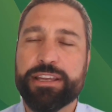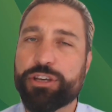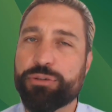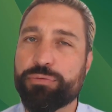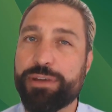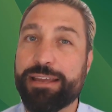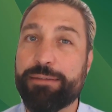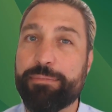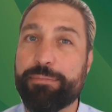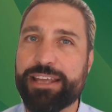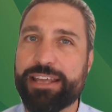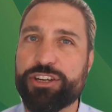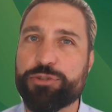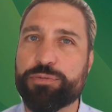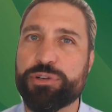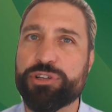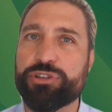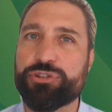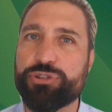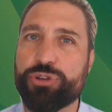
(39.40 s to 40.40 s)
Career
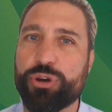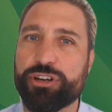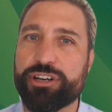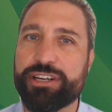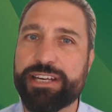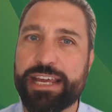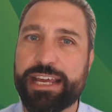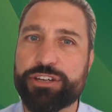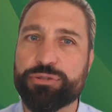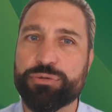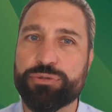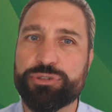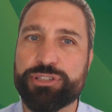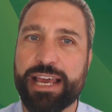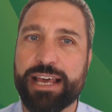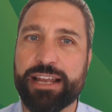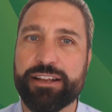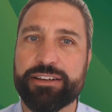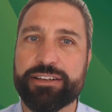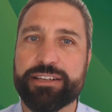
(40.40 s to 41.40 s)
management is not a natural
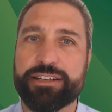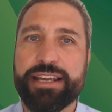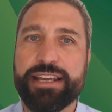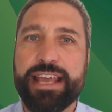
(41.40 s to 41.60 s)
talent,